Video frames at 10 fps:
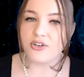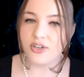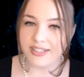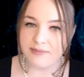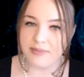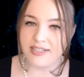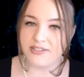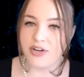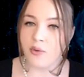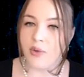is currently
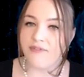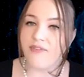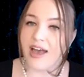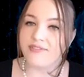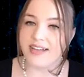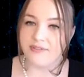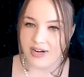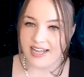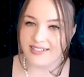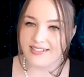administering Wave 5 dev
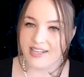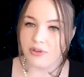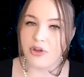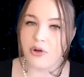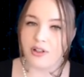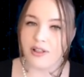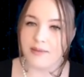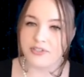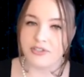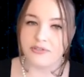grants that will total
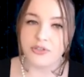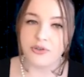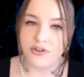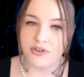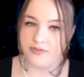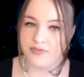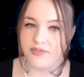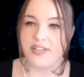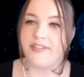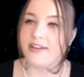up to
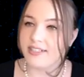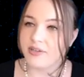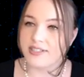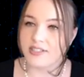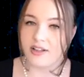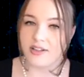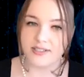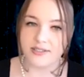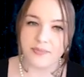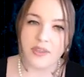
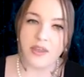$250,000.